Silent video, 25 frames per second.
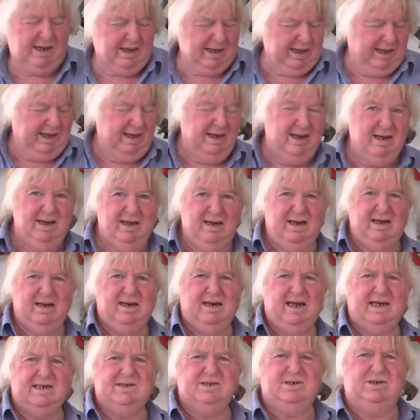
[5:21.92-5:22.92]
Okay,
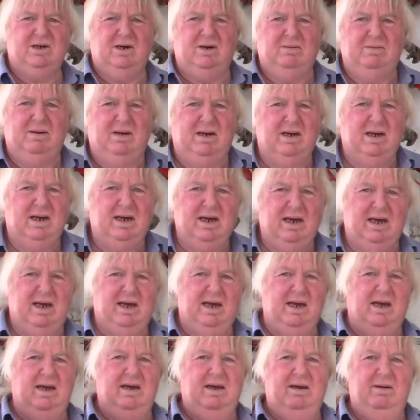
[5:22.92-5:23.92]
next job.
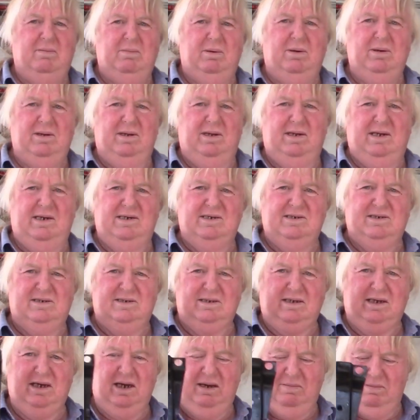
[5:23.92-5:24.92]
Putting
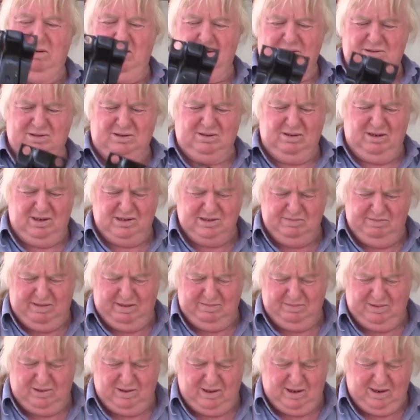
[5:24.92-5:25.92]
this gearbox cross
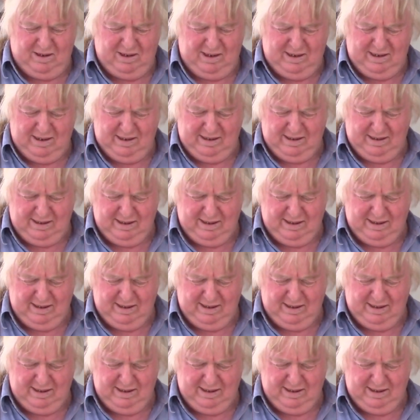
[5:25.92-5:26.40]
member on.